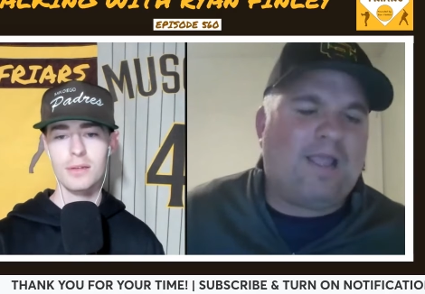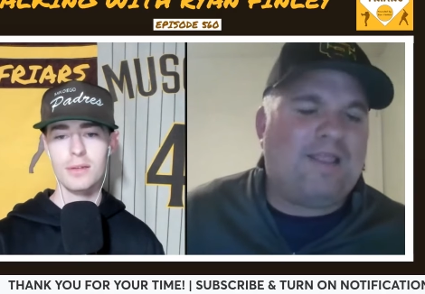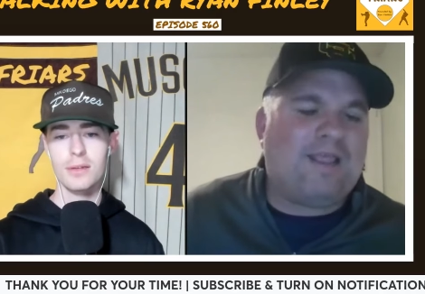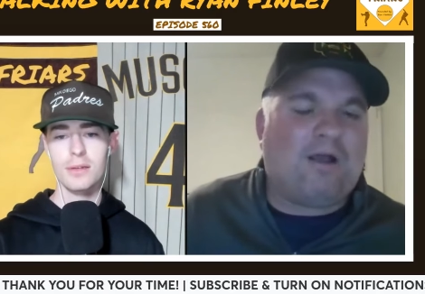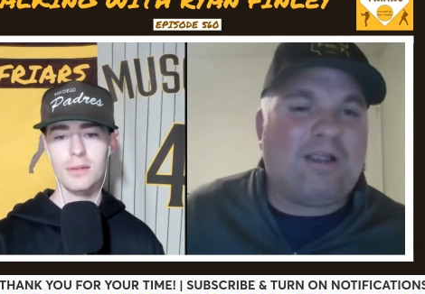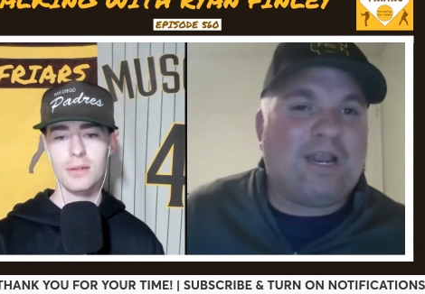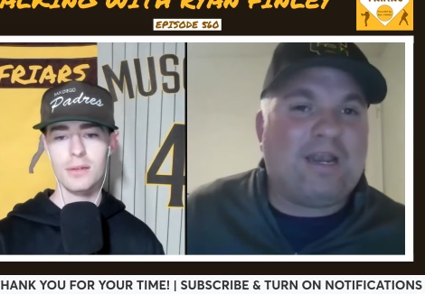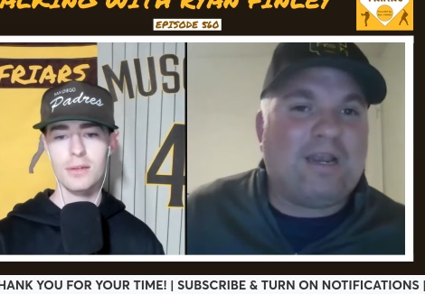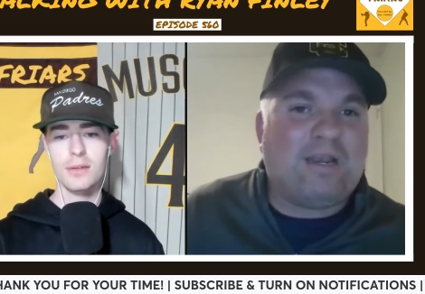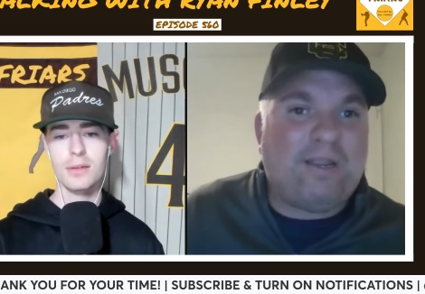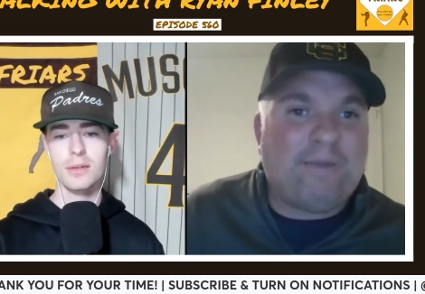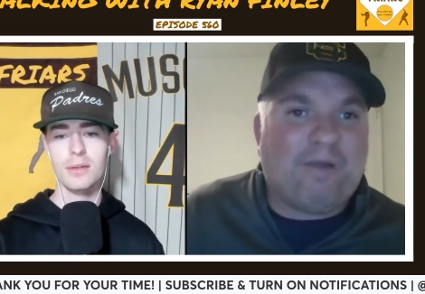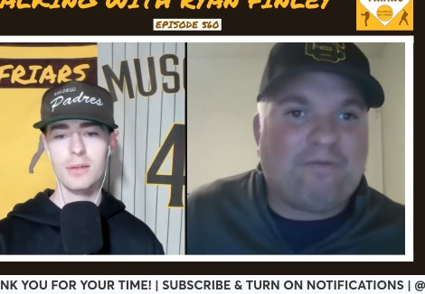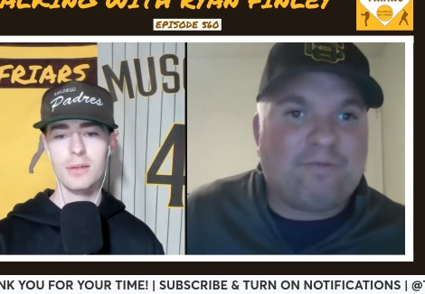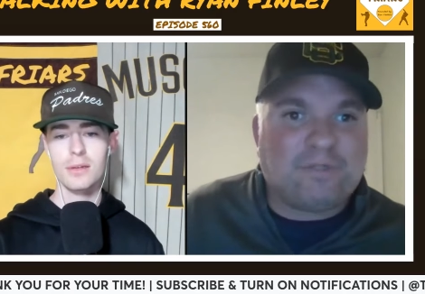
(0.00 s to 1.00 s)
Speaker 1: And then I'll get an
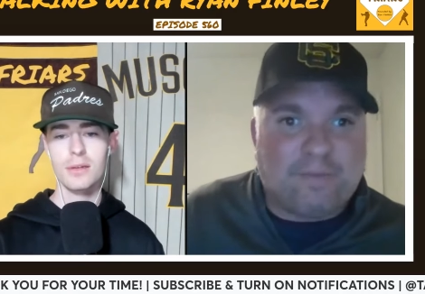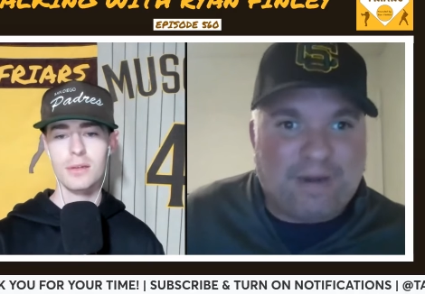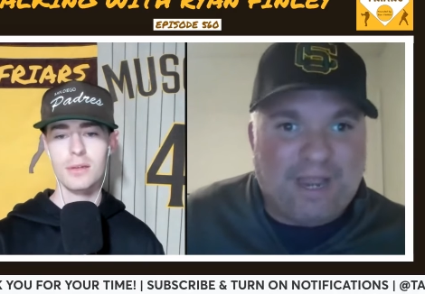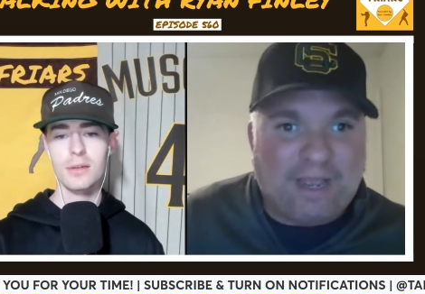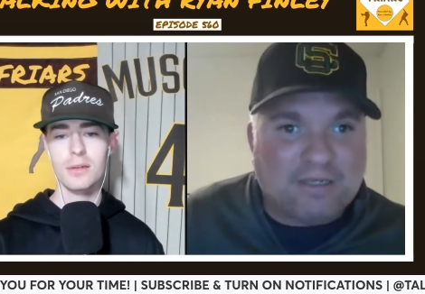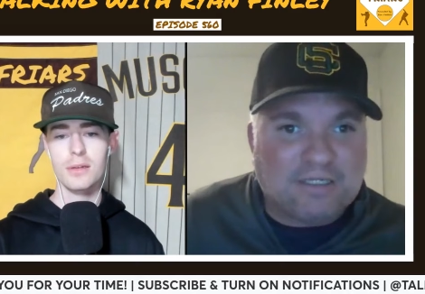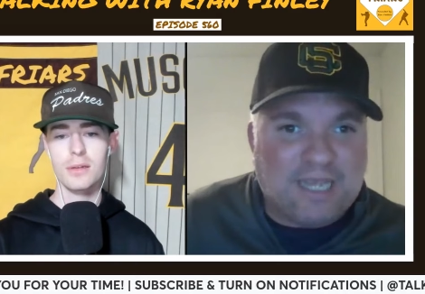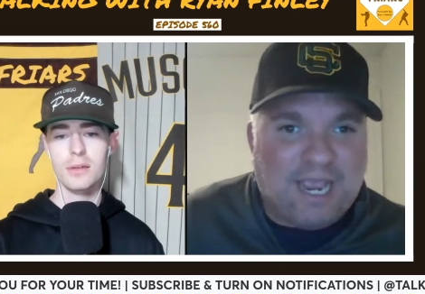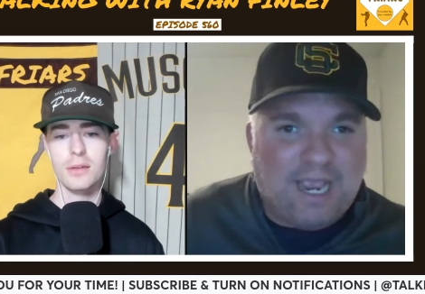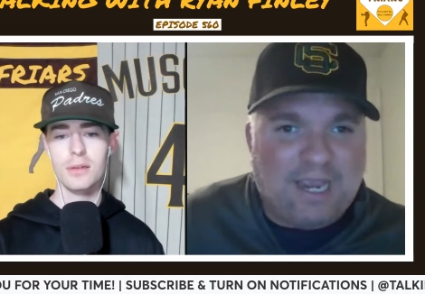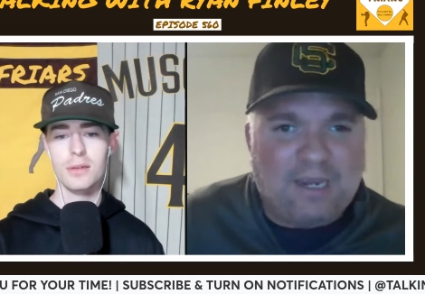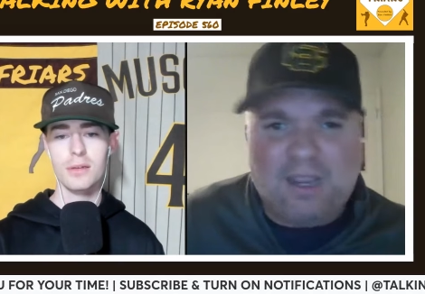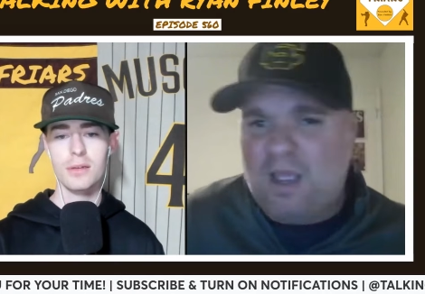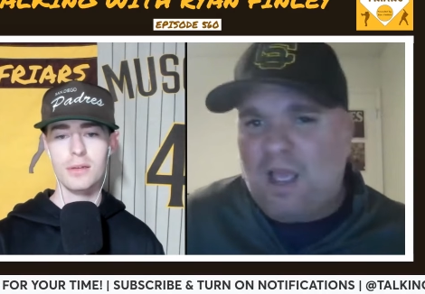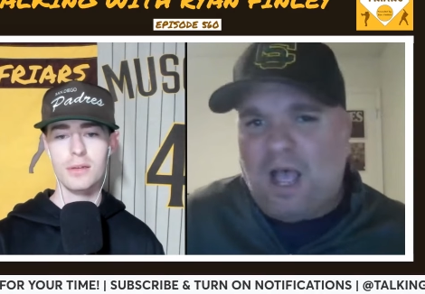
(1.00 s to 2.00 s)
email from somebody else saying,